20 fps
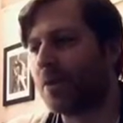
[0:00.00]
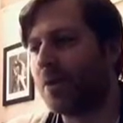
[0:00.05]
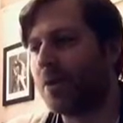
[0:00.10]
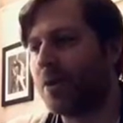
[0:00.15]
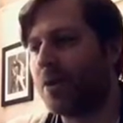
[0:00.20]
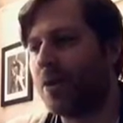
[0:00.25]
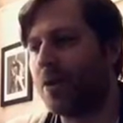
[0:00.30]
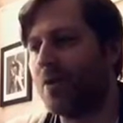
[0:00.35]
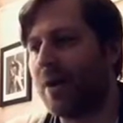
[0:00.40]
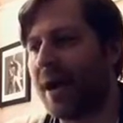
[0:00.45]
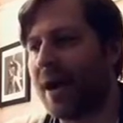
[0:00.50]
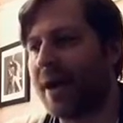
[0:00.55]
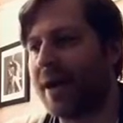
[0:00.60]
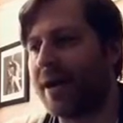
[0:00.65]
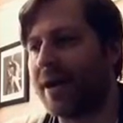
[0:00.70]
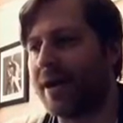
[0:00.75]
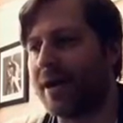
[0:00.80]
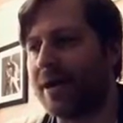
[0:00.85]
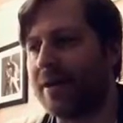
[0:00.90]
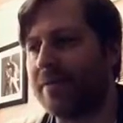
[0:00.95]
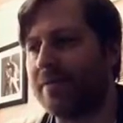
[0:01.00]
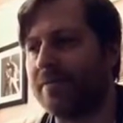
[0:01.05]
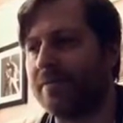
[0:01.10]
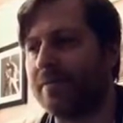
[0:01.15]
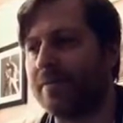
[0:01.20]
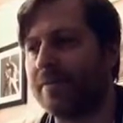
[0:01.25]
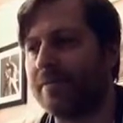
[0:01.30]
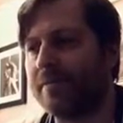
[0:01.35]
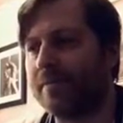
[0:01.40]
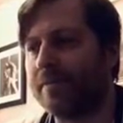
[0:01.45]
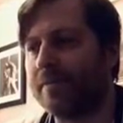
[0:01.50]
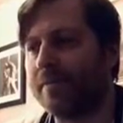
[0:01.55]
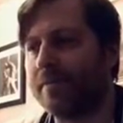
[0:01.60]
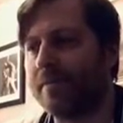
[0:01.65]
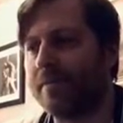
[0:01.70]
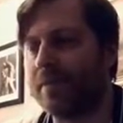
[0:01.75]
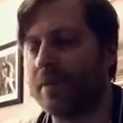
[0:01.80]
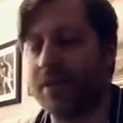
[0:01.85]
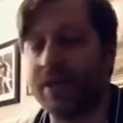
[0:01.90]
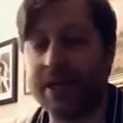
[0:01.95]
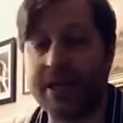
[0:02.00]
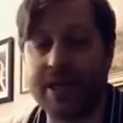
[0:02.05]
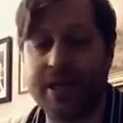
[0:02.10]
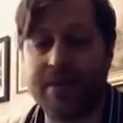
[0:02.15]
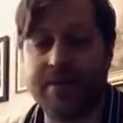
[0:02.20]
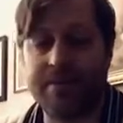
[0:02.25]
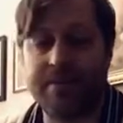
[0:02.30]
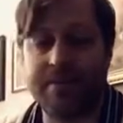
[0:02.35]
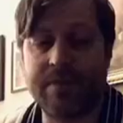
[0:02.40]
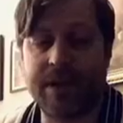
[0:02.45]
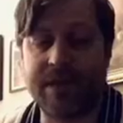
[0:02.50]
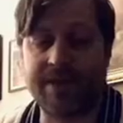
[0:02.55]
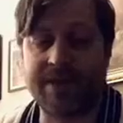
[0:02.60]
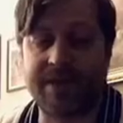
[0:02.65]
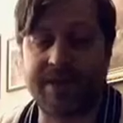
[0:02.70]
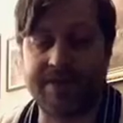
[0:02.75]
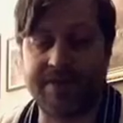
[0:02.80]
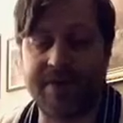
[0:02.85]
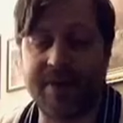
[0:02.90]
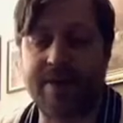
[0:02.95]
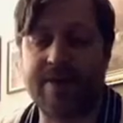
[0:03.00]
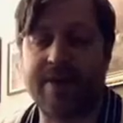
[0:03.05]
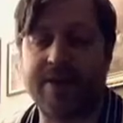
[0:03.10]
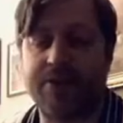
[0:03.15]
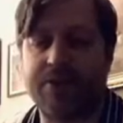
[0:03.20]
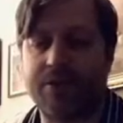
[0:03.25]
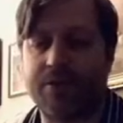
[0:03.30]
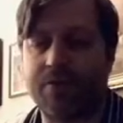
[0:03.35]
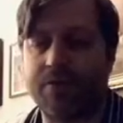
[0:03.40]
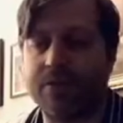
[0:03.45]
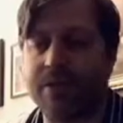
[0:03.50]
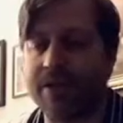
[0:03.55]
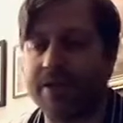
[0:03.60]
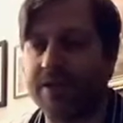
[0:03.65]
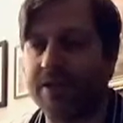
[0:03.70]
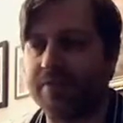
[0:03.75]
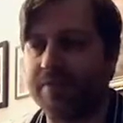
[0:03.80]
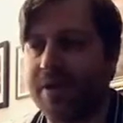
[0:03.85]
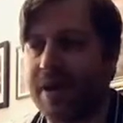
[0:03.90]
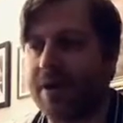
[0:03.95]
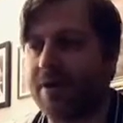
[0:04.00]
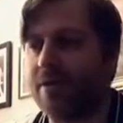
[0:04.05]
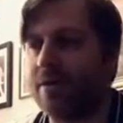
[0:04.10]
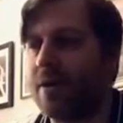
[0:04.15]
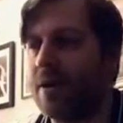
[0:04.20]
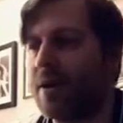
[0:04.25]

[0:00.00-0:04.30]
You had Lee as the Confederate general at this battle.